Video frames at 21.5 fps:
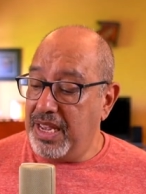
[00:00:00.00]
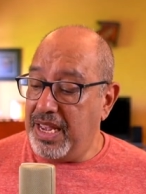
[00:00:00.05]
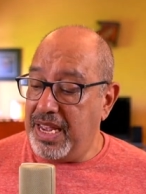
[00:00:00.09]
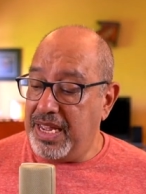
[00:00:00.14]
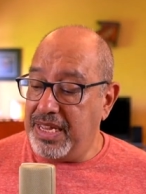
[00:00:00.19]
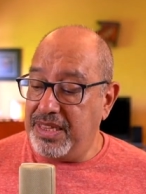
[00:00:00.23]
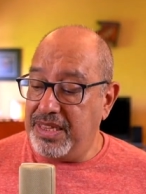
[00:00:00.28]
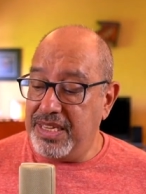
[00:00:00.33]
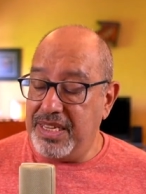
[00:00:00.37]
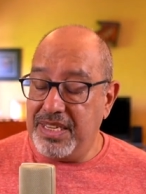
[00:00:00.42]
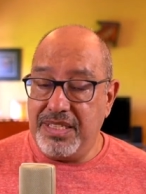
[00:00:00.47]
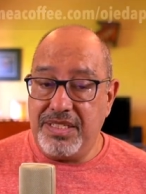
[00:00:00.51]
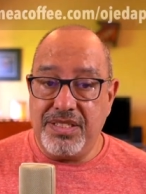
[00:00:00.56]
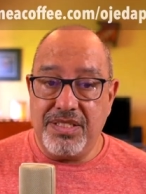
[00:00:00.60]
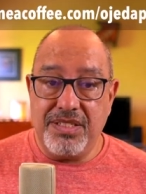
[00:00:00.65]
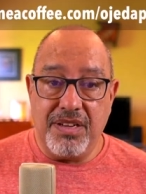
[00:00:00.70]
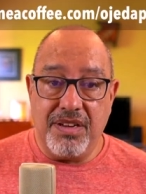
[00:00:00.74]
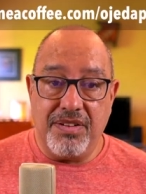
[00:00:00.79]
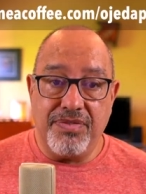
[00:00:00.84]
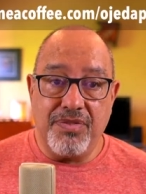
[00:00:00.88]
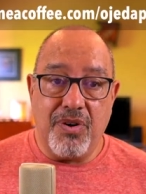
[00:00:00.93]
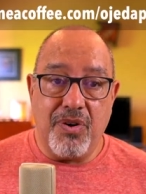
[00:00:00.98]
And
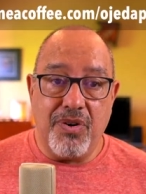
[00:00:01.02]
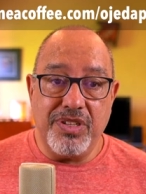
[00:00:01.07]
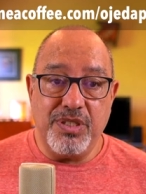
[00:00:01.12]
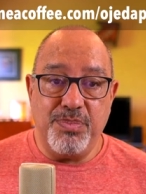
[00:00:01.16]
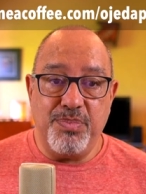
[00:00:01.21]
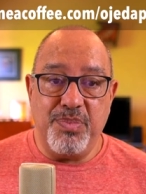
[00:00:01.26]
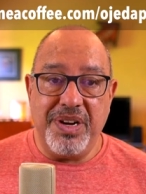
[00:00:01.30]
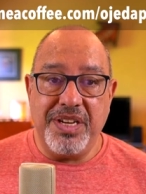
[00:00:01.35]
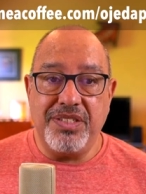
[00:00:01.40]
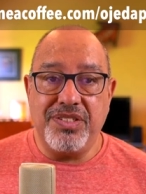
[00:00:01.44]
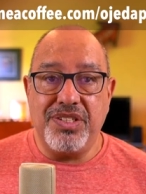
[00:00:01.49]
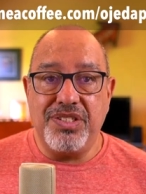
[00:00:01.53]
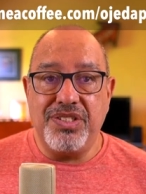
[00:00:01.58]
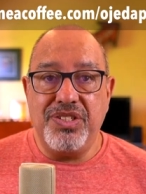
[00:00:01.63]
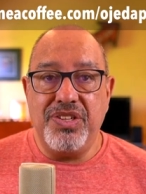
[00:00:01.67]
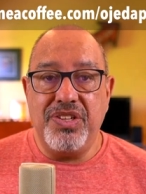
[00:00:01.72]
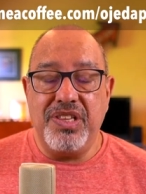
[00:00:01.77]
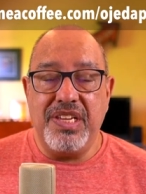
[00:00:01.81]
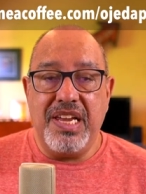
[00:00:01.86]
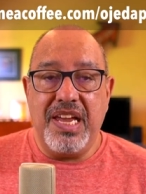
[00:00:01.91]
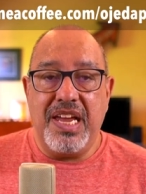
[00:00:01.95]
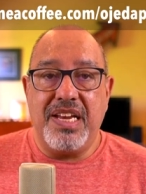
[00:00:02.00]
this, of course, brings us
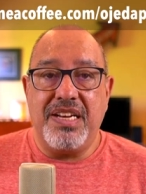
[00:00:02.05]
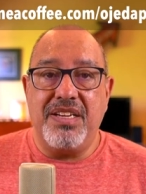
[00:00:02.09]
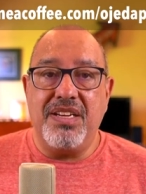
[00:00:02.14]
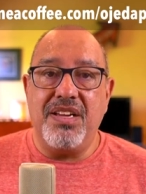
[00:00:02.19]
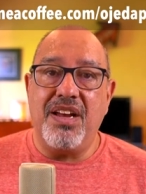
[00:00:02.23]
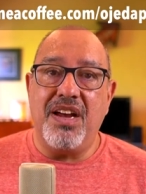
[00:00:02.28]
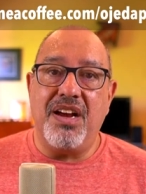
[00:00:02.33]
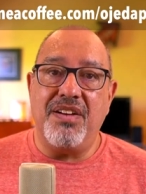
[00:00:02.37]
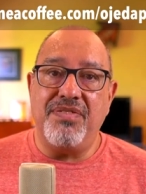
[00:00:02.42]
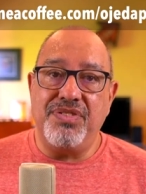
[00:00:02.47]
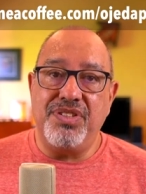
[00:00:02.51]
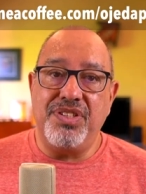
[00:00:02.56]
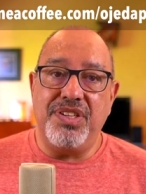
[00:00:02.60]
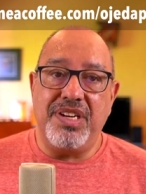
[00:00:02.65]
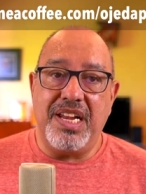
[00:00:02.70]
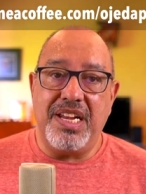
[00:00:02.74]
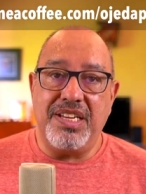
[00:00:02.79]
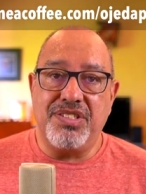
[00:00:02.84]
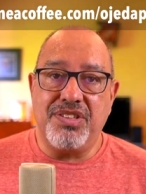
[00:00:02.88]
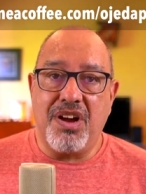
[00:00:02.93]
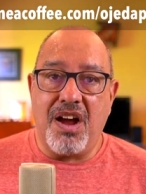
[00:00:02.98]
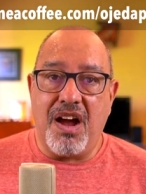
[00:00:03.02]
to the end of
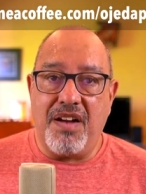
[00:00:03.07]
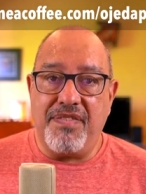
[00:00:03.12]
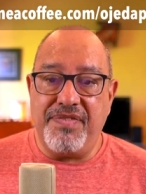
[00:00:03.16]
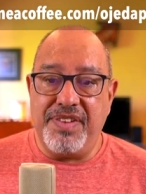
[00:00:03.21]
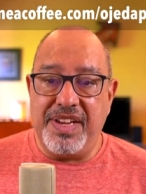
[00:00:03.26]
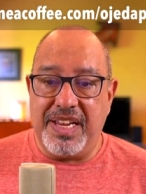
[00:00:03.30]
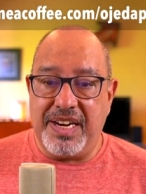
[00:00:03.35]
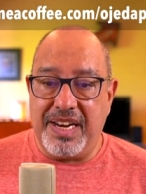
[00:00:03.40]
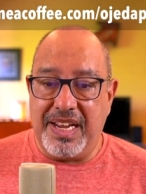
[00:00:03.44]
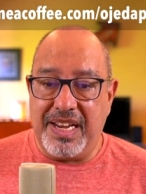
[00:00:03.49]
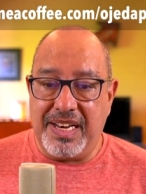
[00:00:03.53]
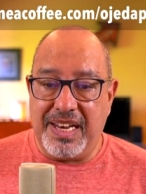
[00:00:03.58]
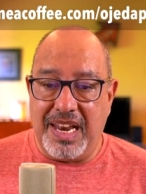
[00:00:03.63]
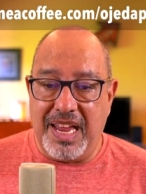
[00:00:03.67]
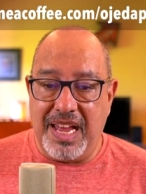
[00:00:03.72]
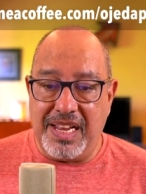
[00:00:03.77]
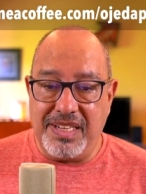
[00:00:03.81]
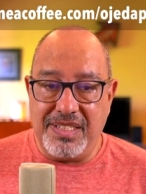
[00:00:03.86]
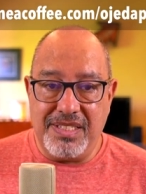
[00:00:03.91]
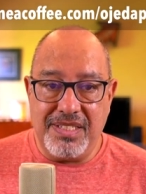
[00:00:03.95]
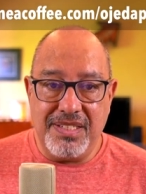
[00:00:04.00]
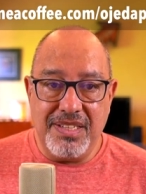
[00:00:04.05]
today's Coffee and
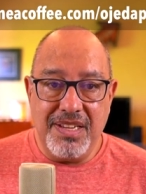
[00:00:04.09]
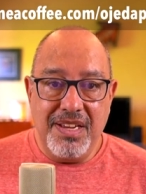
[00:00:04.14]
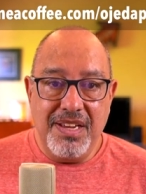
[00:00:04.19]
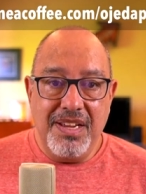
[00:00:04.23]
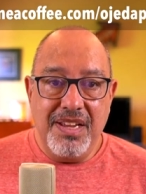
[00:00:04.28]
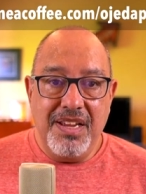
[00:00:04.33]
Headlines.